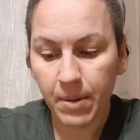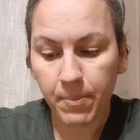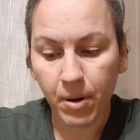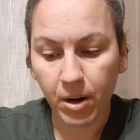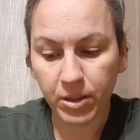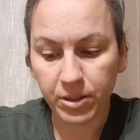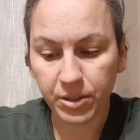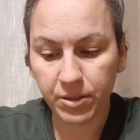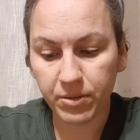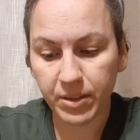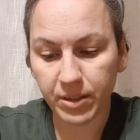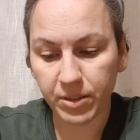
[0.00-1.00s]
Part
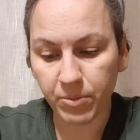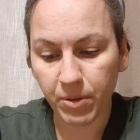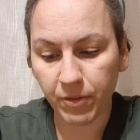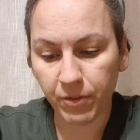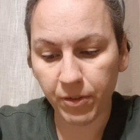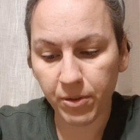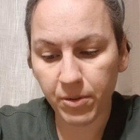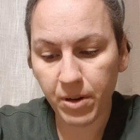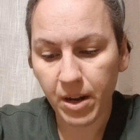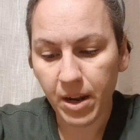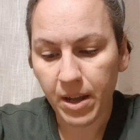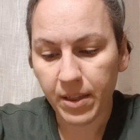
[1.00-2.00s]
2 deals with food,
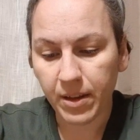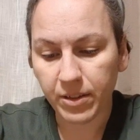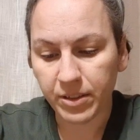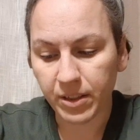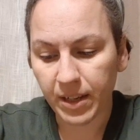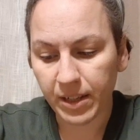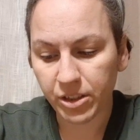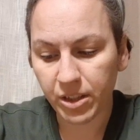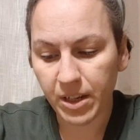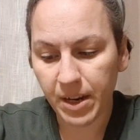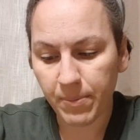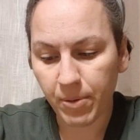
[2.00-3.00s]
their
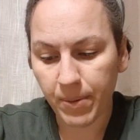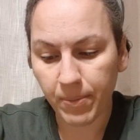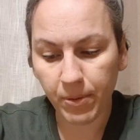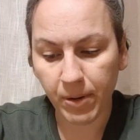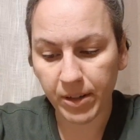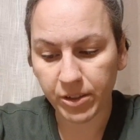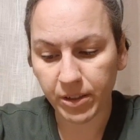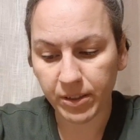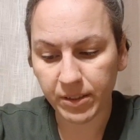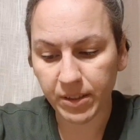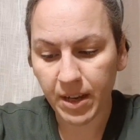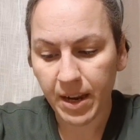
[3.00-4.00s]
selection and
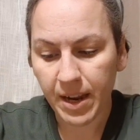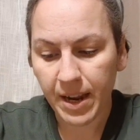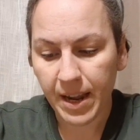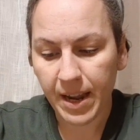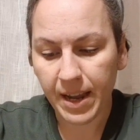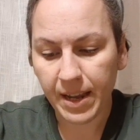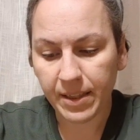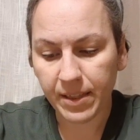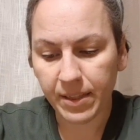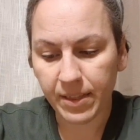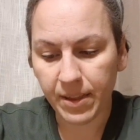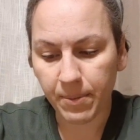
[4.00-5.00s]
preparations, and
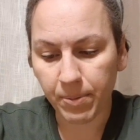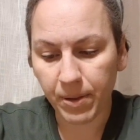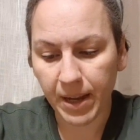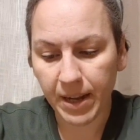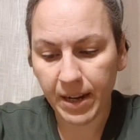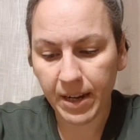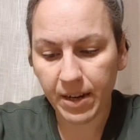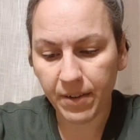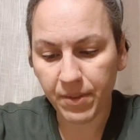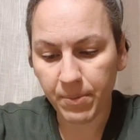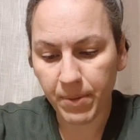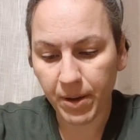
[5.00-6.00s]
the planning
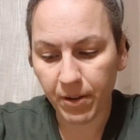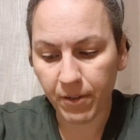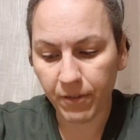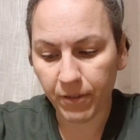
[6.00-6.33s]
of the meal